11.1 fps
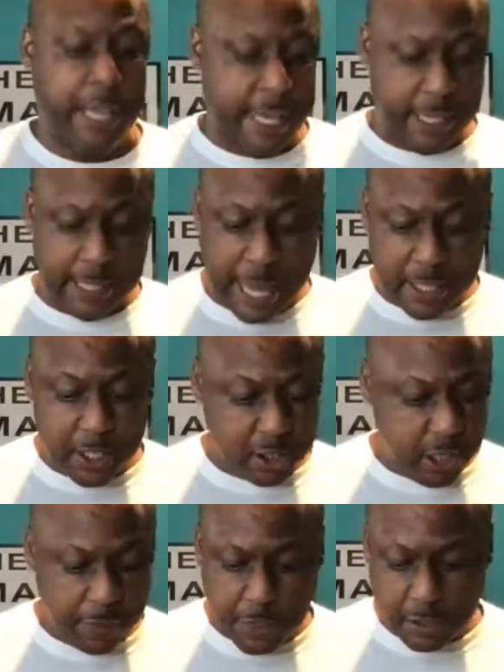And a lot of the
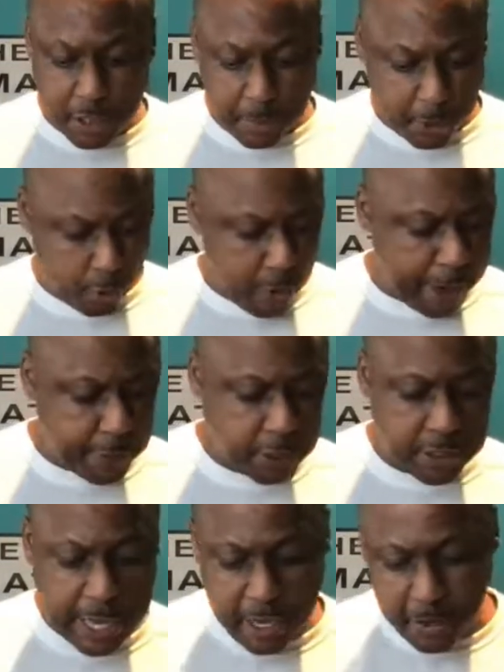stuff that some of the crafters
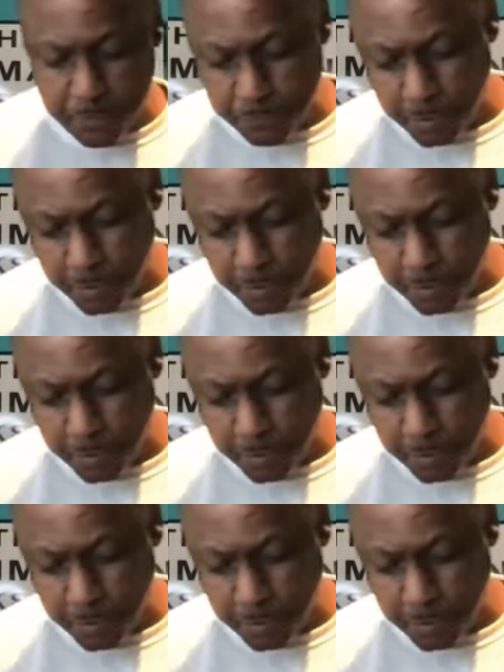say